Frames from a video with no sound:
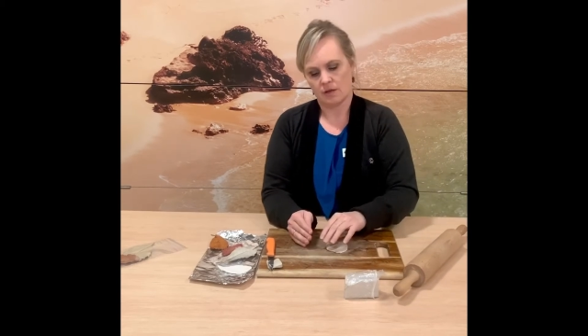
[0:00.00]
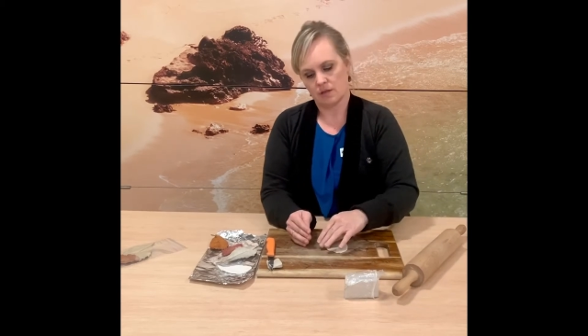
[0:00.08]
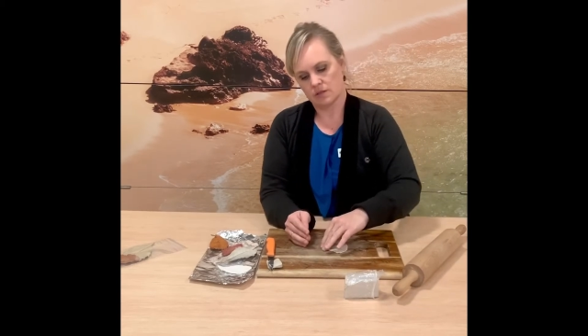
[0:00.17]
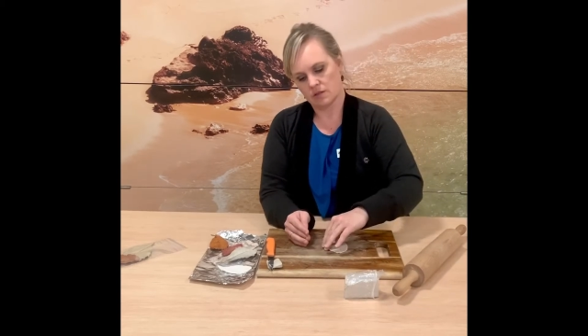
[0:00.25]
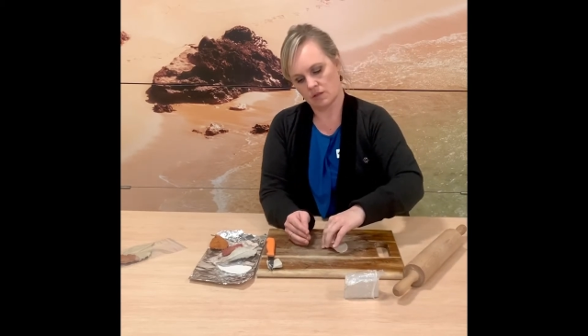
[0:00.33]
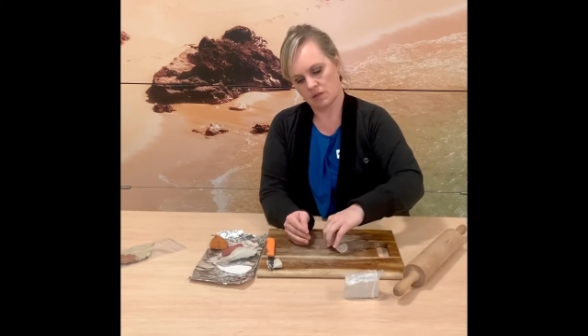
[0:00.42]

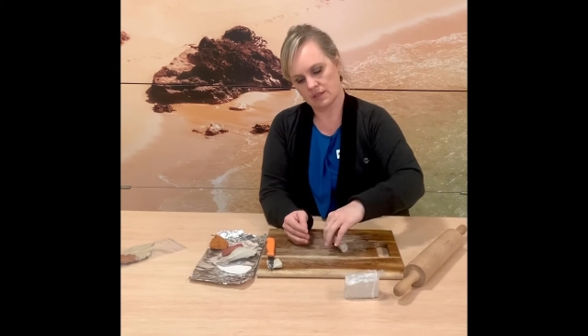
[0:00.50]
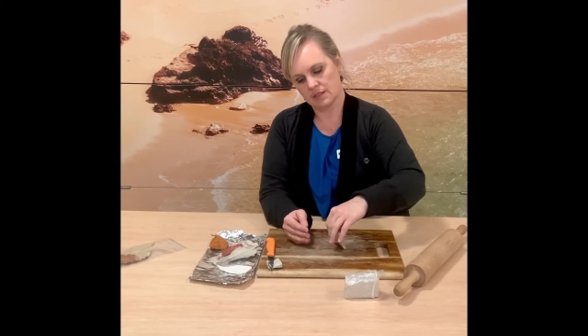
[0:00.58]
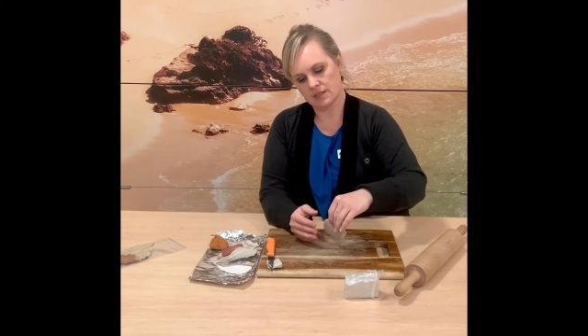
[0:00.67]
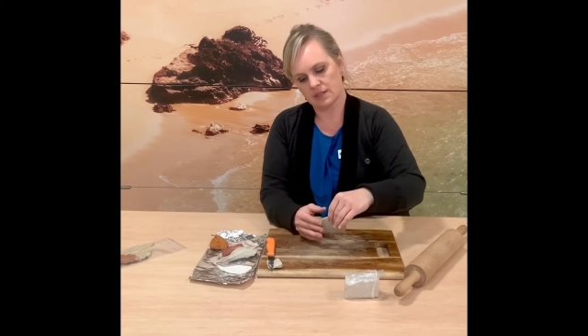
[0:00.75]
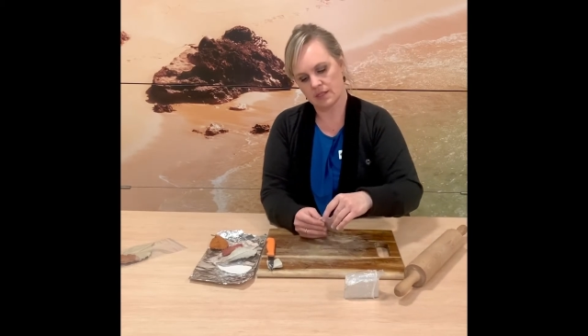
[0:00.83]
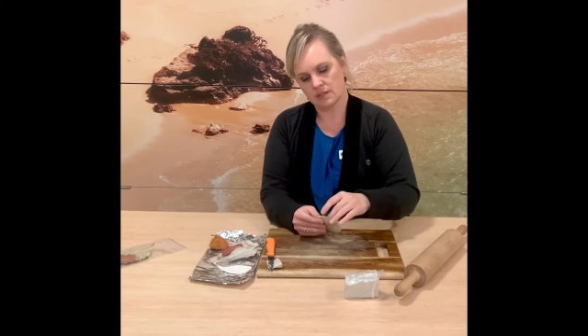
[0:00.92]
So it's a
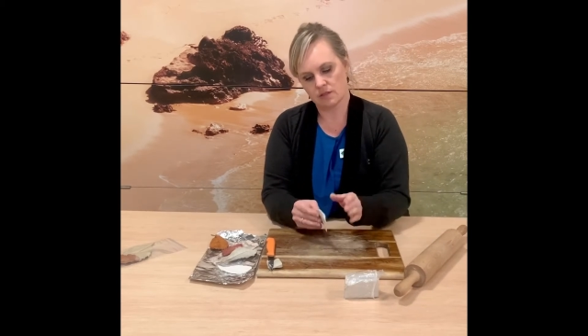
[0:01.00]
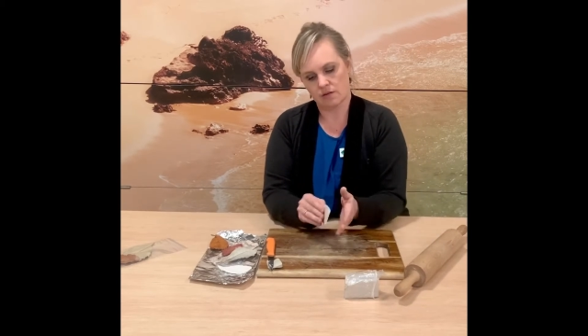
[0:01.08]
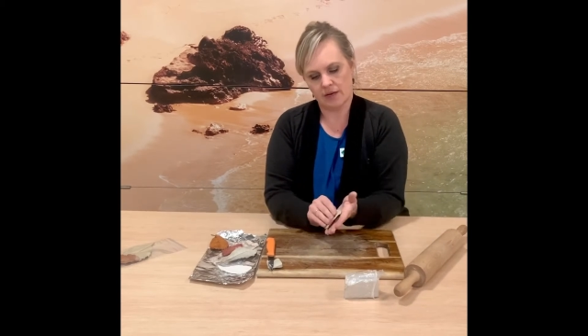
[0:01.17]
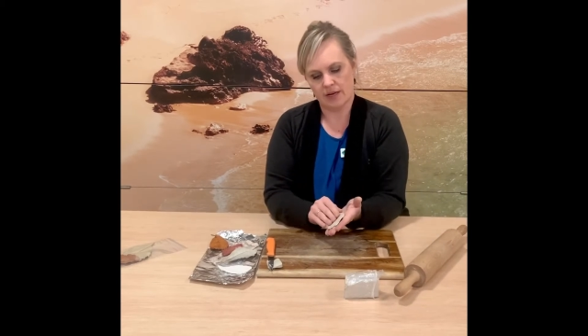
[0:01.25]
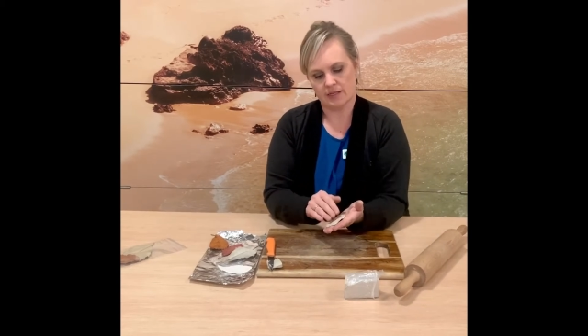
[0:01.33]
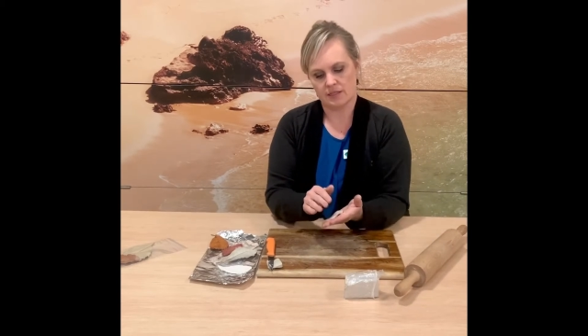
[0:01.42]

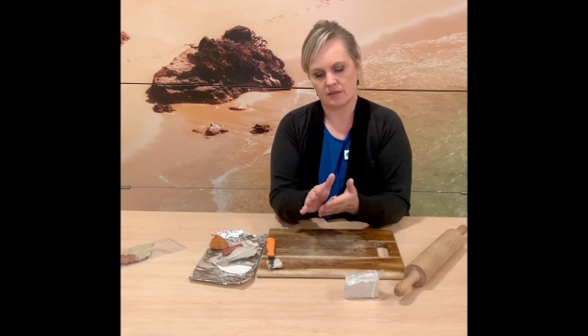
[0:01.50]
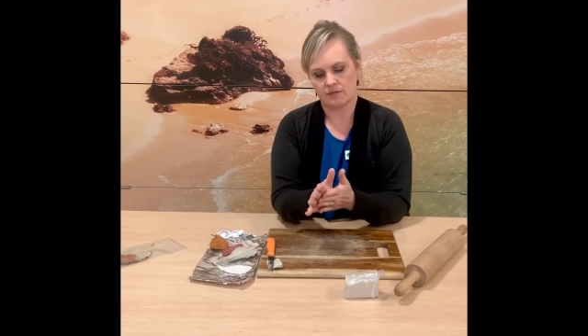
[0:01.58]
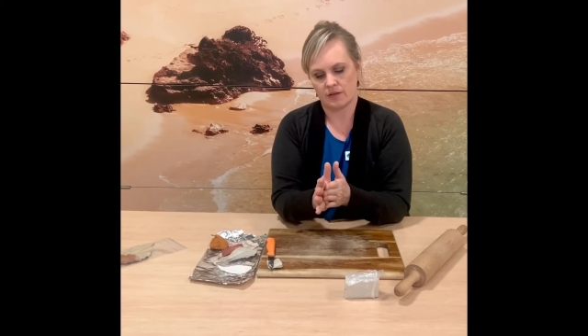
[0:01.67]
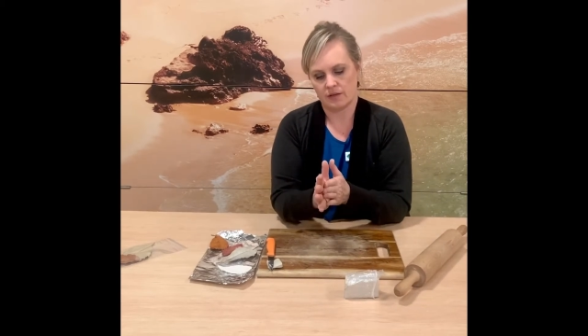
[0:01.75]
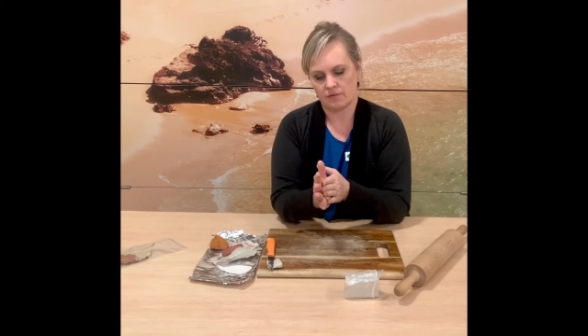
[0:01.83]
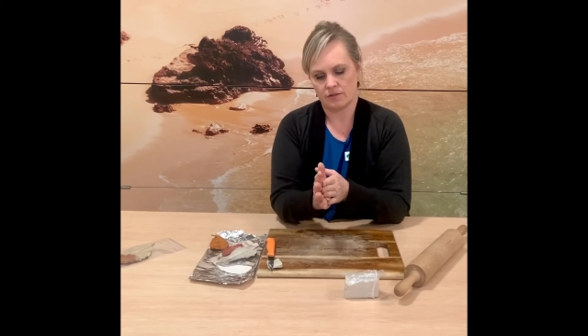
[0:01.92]
sensory
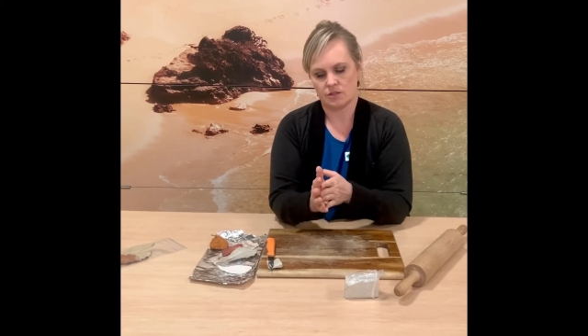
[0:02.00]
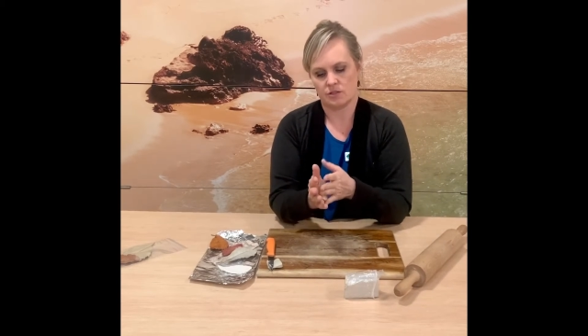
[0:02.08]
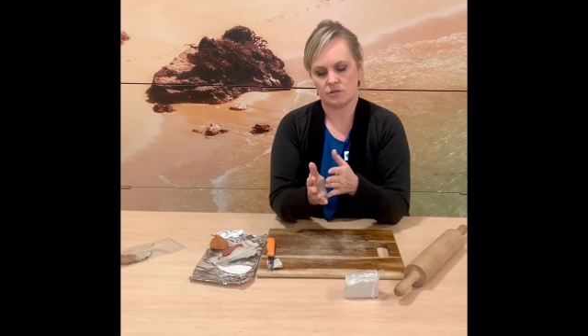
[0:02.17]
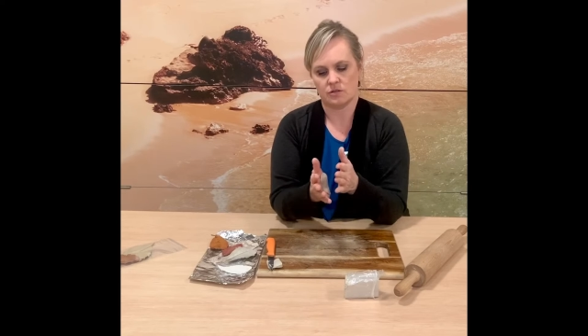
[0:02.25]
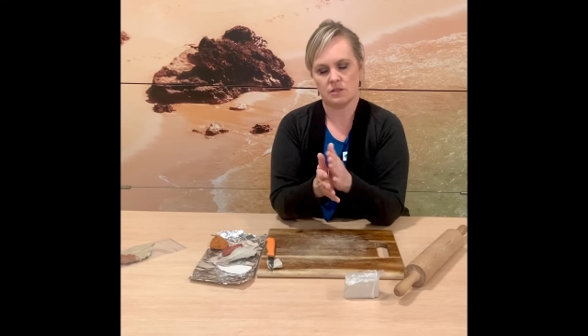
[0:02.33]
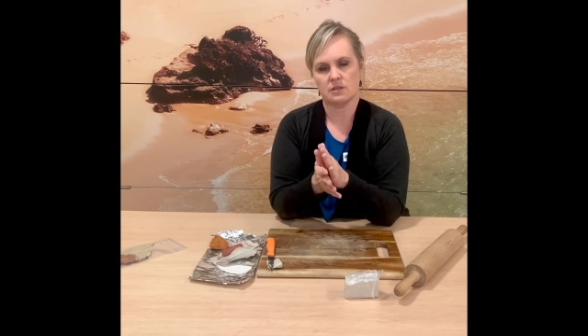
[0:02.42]
activity for
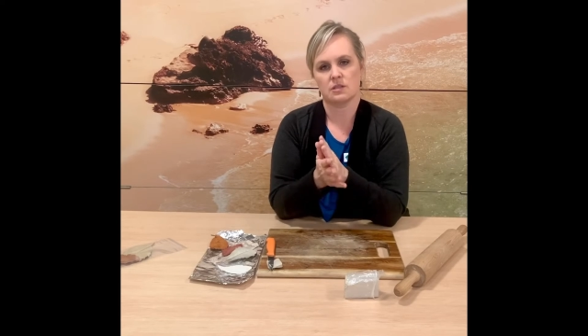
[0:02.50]
children.